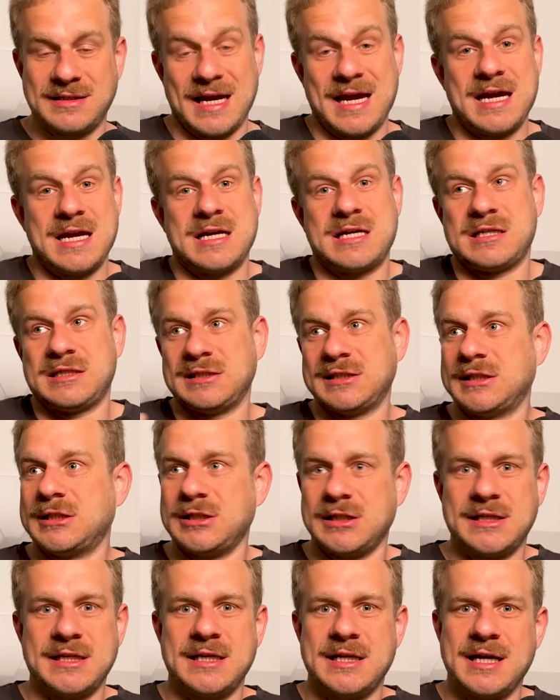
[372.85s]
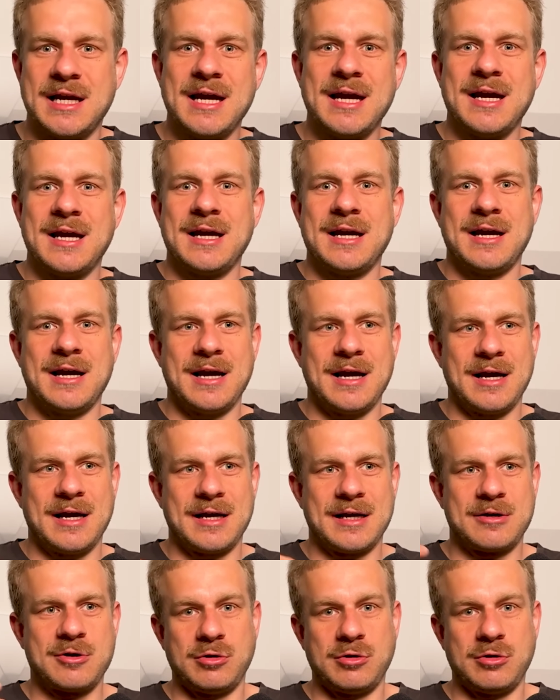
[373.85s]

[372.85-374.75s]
They clearly uh,